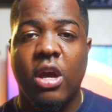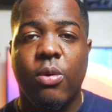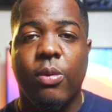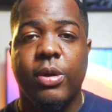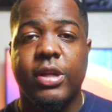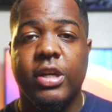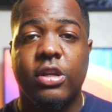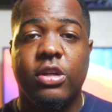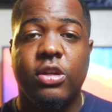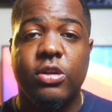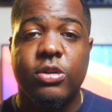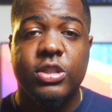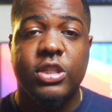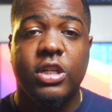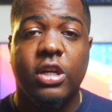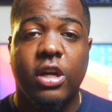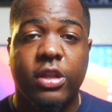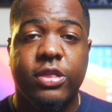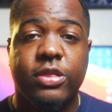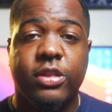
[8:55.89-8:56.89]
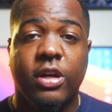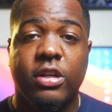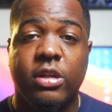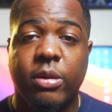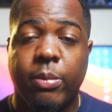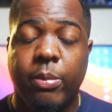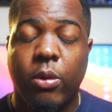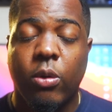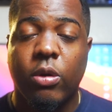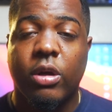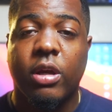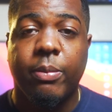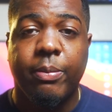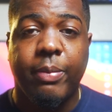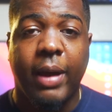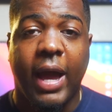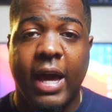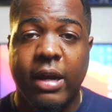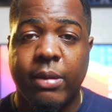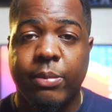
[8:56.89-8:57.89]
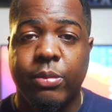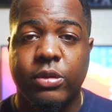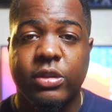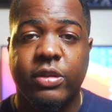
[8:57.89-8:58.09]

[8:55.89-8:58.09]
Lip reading: when you're using your Thunderbolt compatible